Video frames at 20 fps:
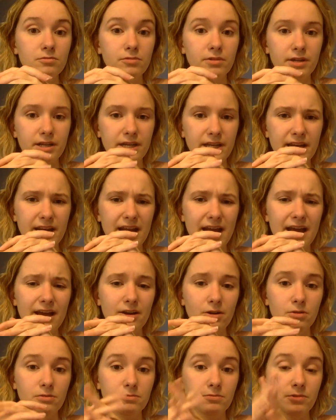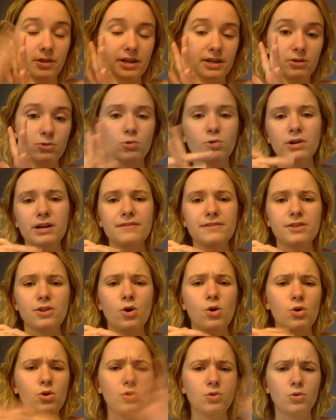like it had a like or even the
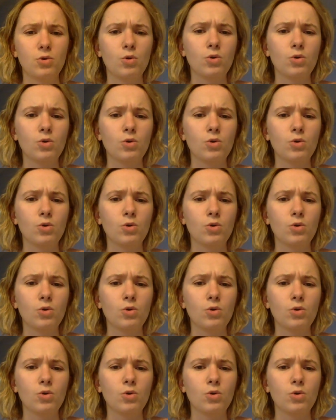whole